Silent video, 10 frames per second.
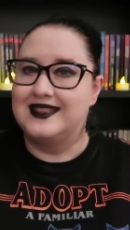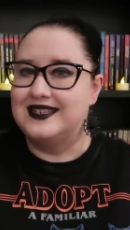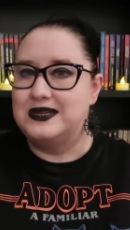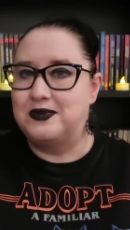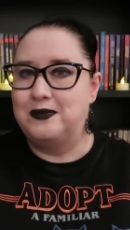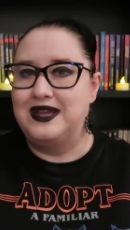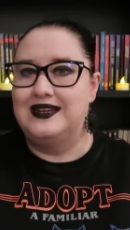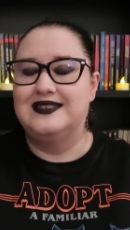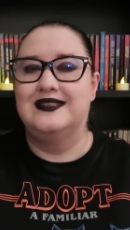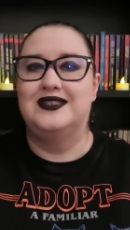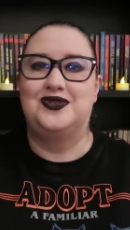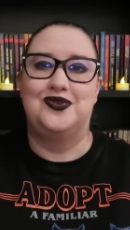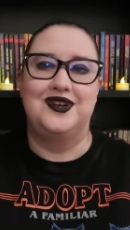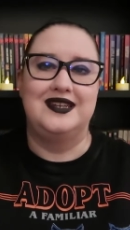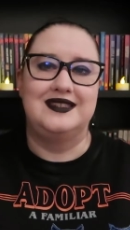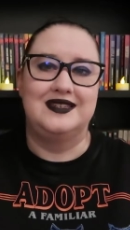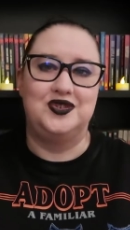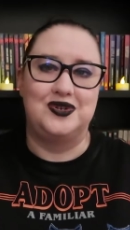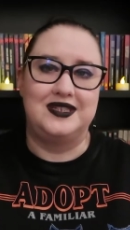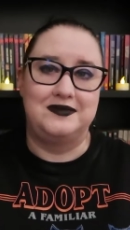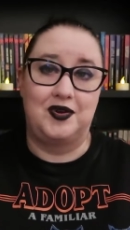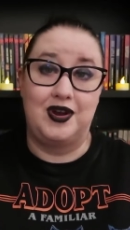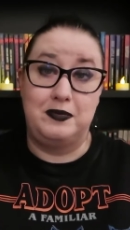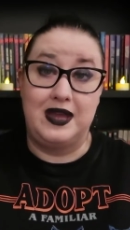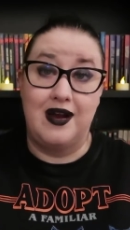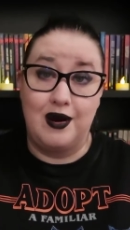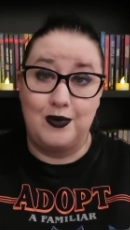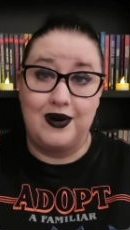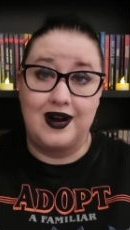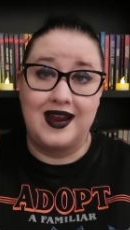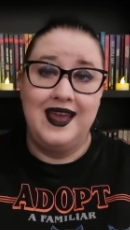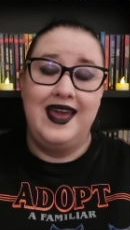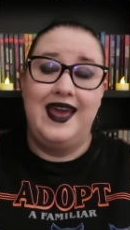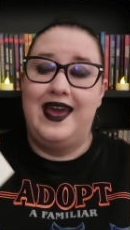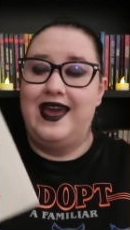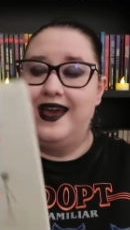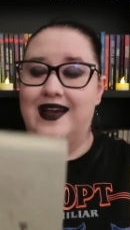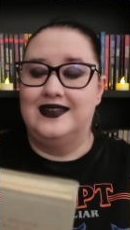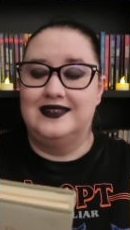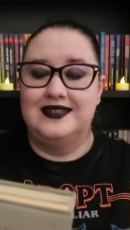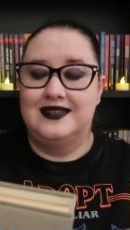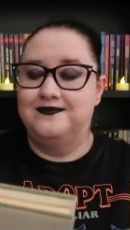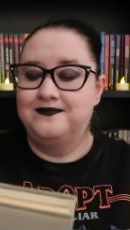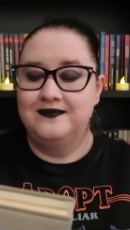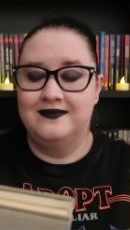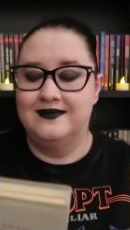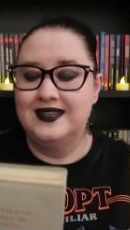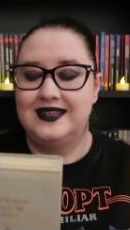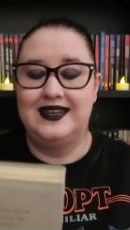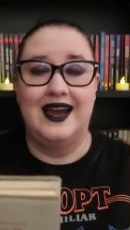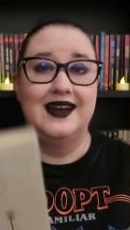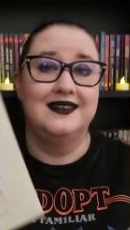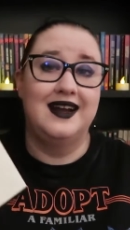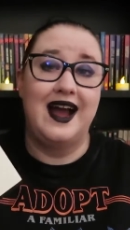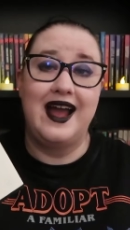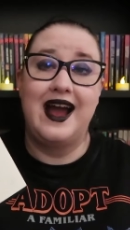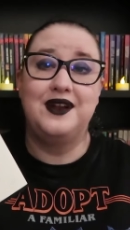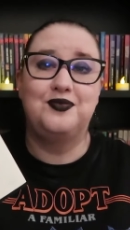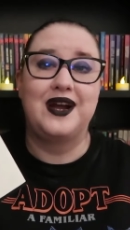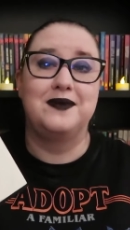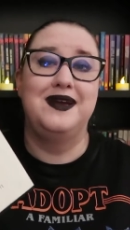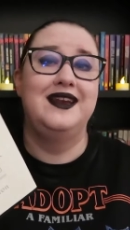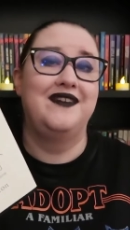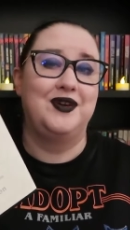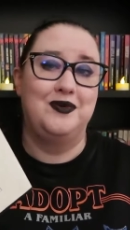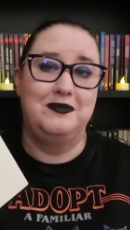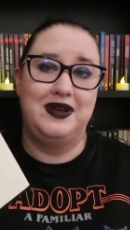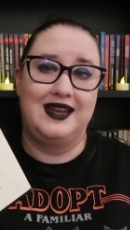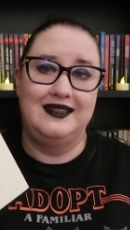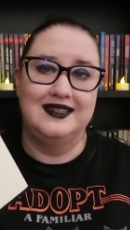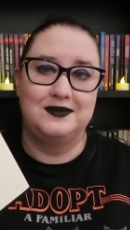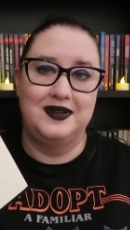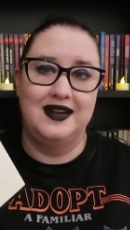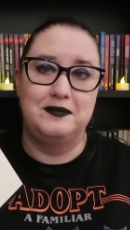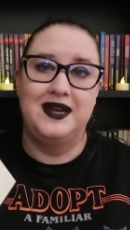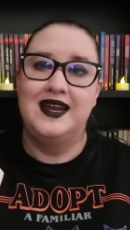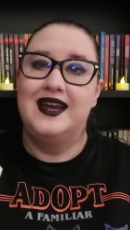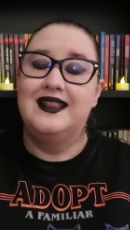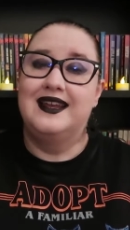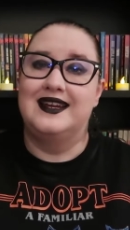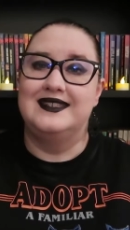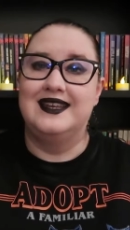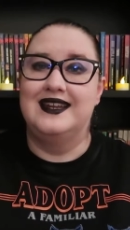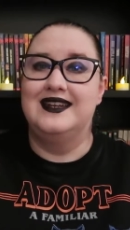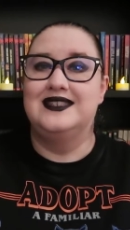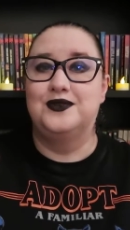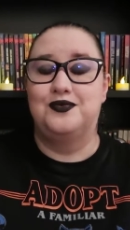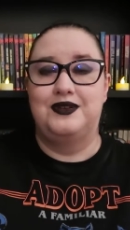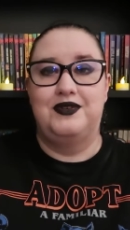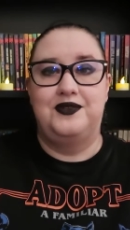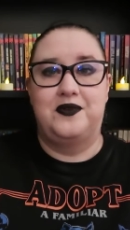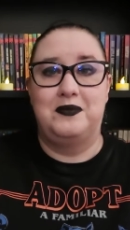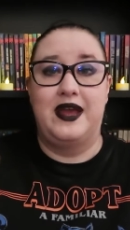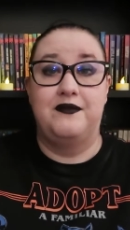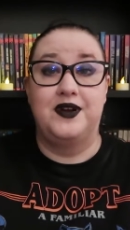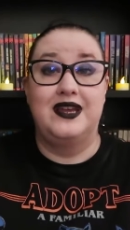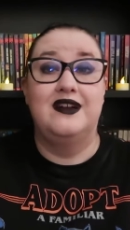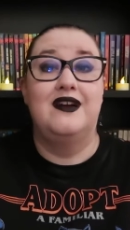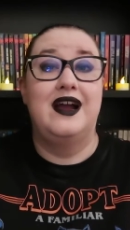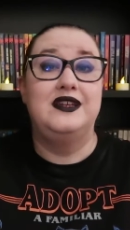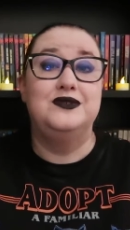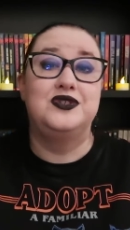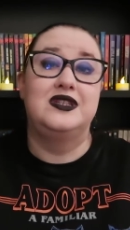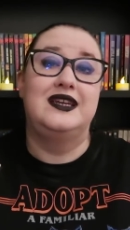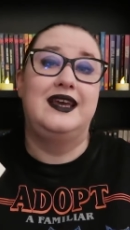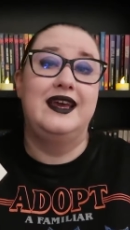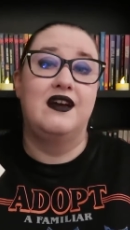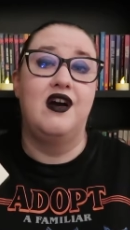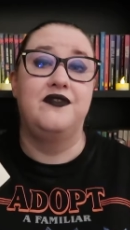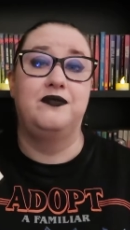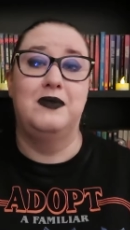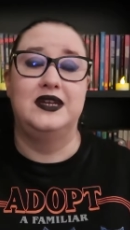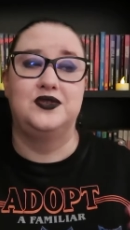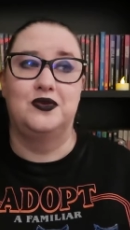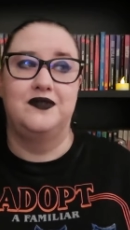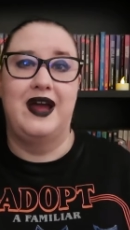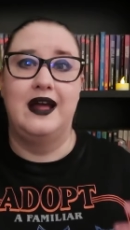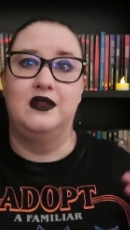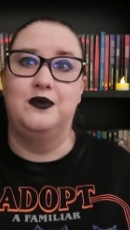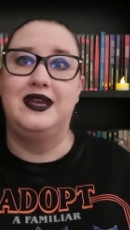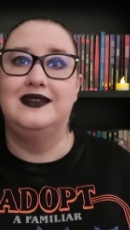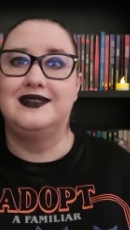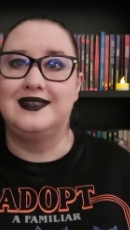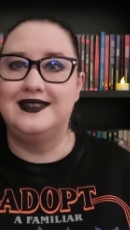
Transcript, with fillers: get the deeper meanings in the stories, enjoy some creepy artwork, and yeah, I, would recommend everyone picking this one up. Like I said, it's a reread for me every year. I usually kick off my sort of Halloween